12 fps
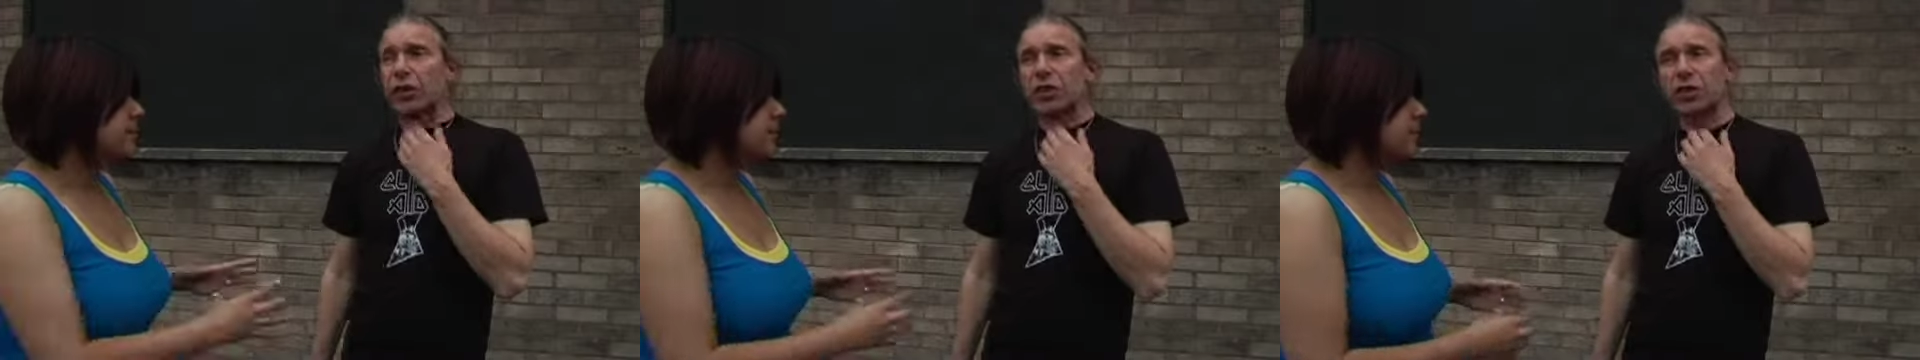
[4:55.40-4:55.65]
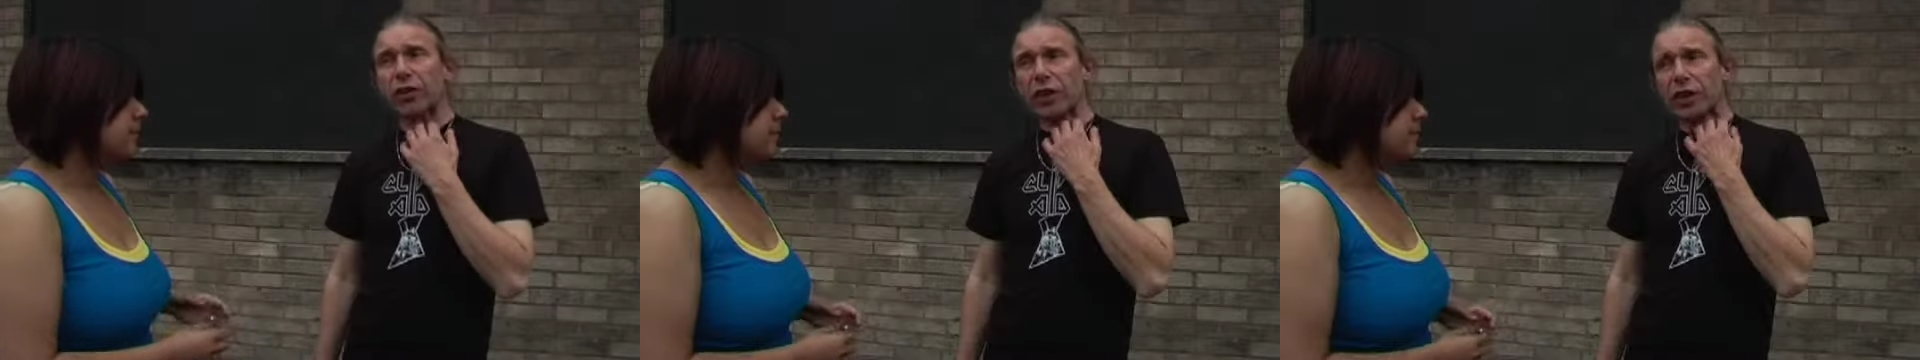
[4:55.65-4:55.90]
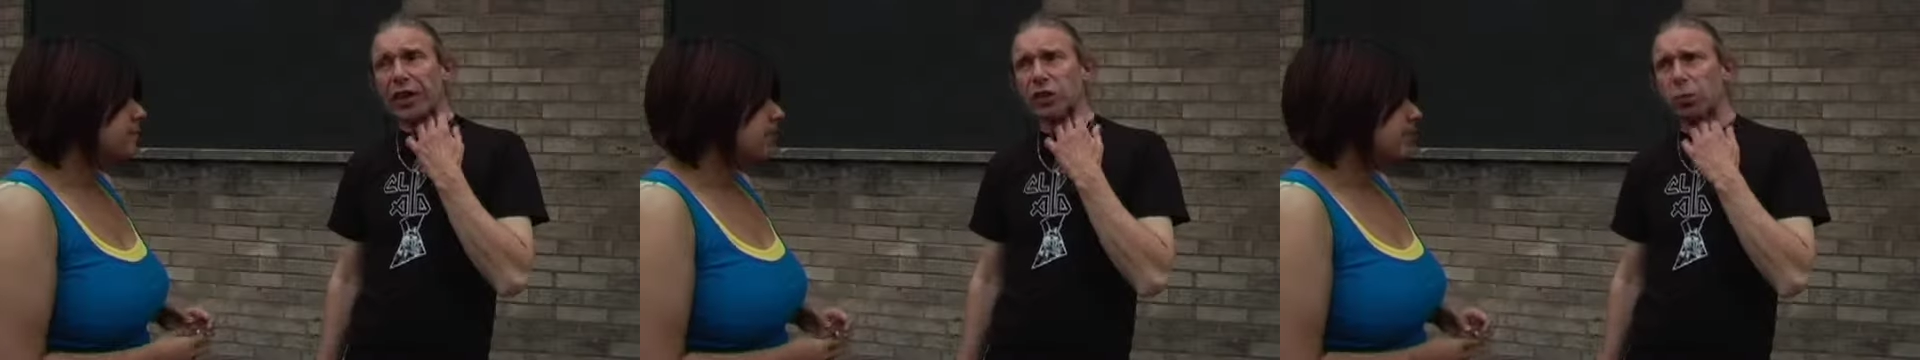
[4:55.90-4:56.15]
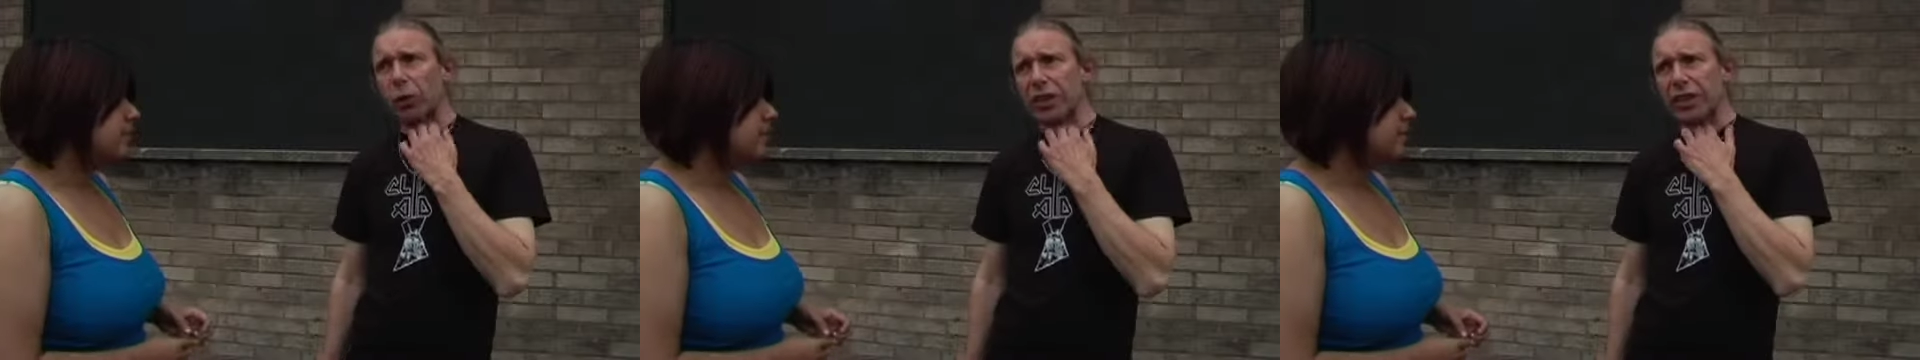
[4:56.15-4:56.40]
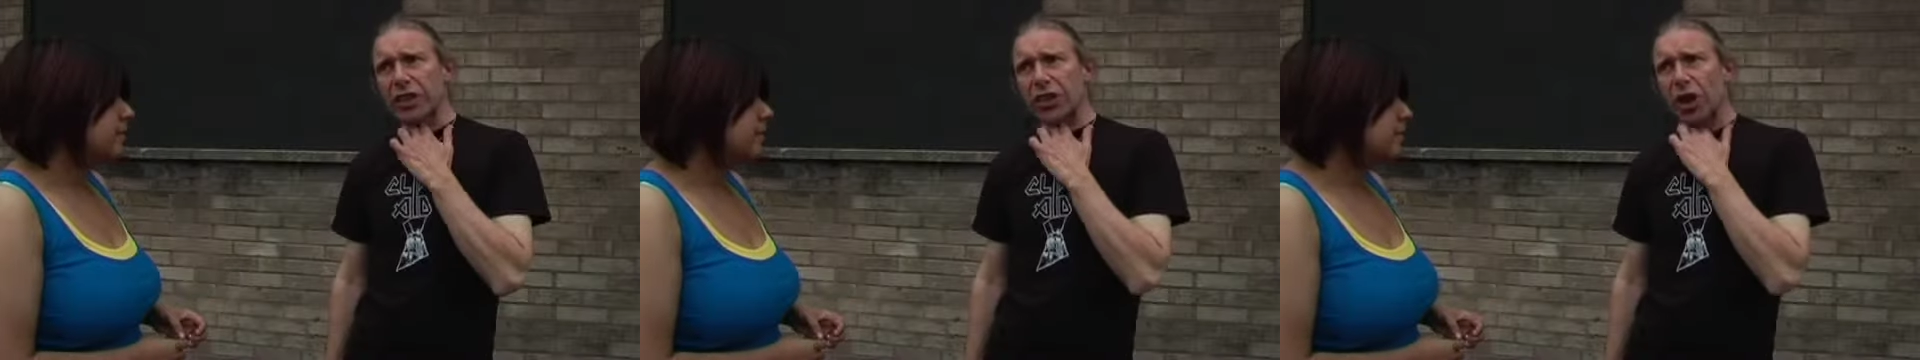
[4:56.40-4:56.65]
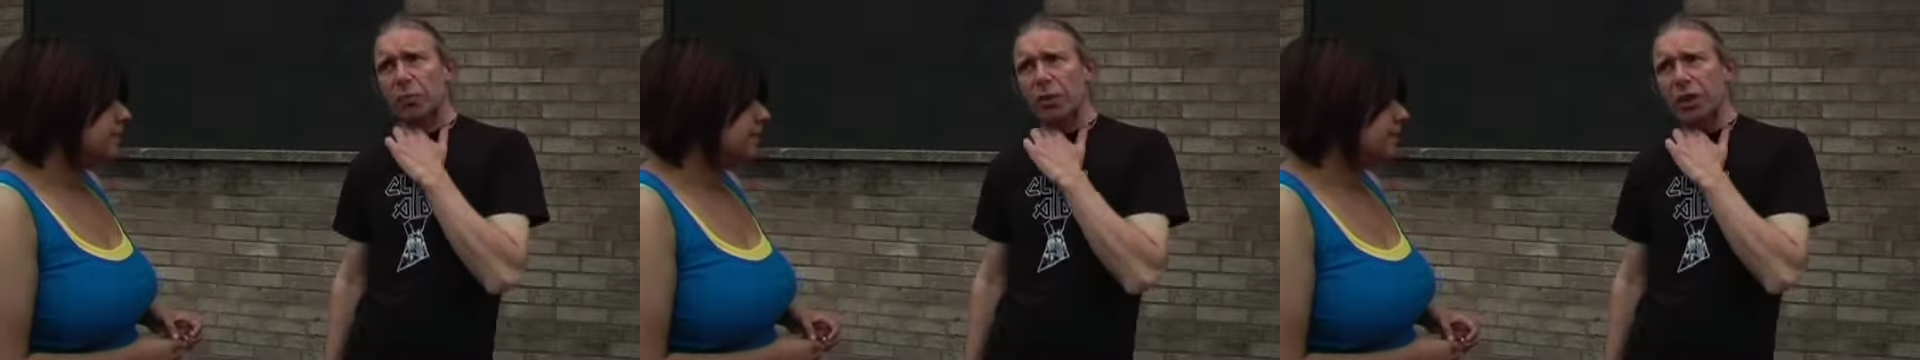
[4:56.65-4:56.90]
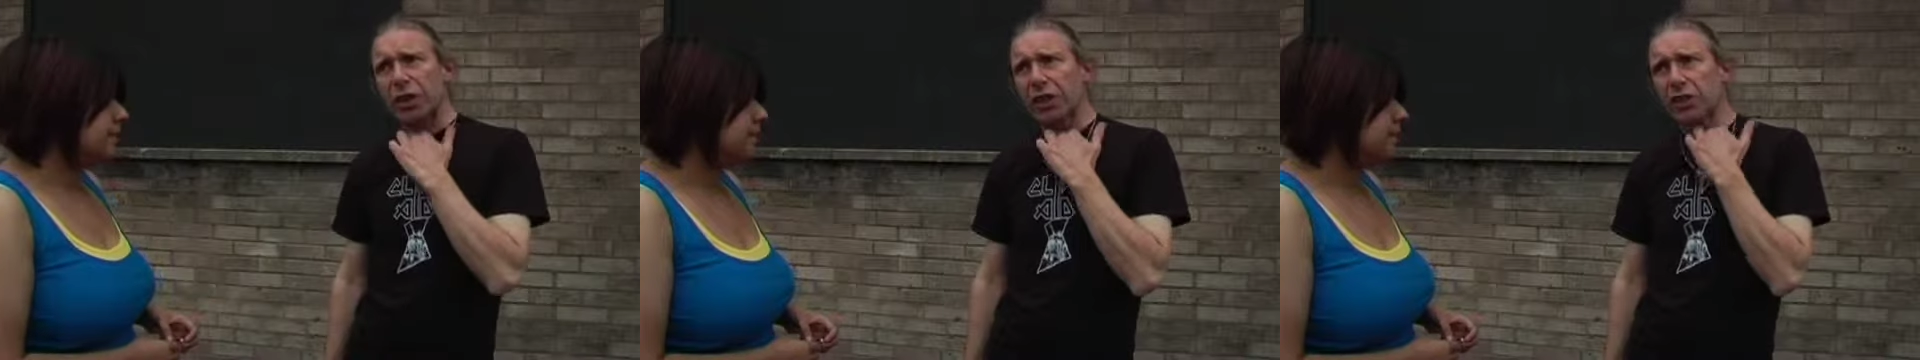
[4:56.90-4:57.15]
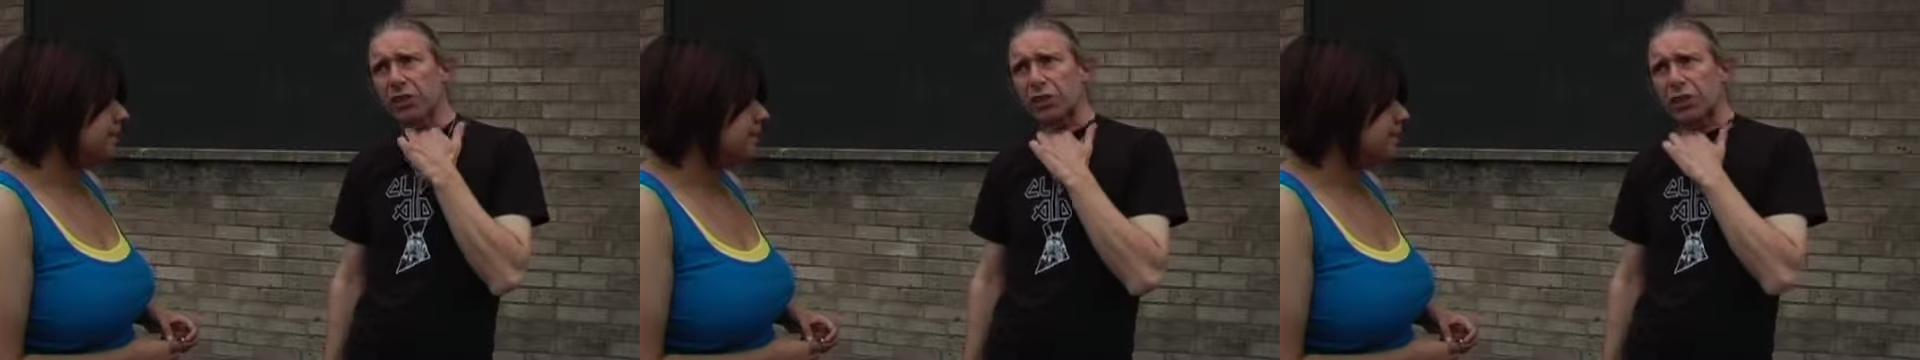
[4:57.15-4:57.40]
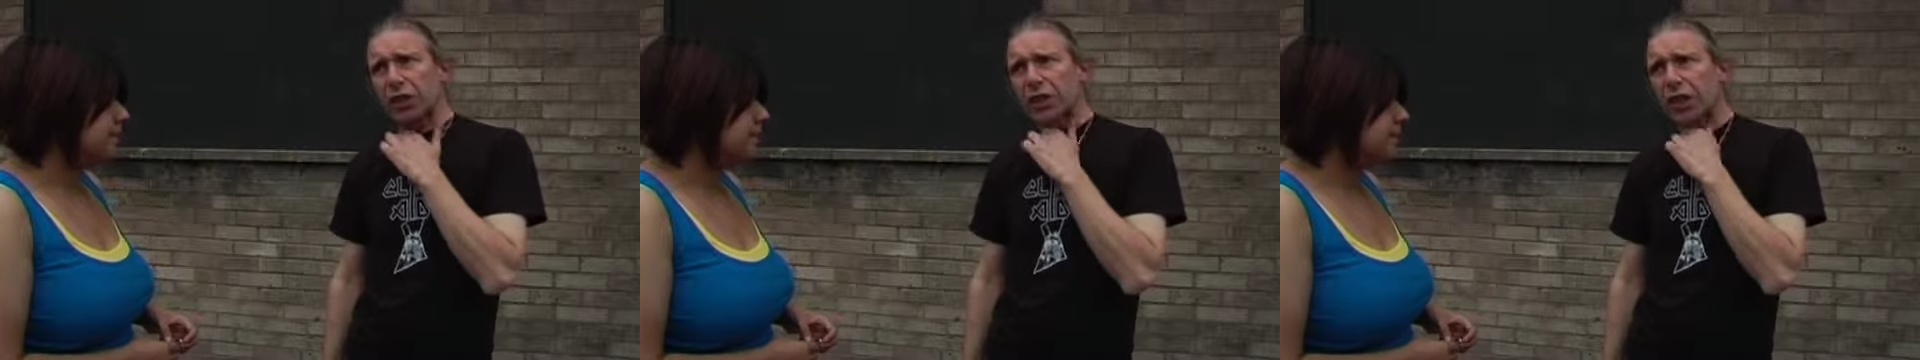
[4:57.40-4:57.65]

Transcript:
Speaker 1: there's a thing next week, I believe, in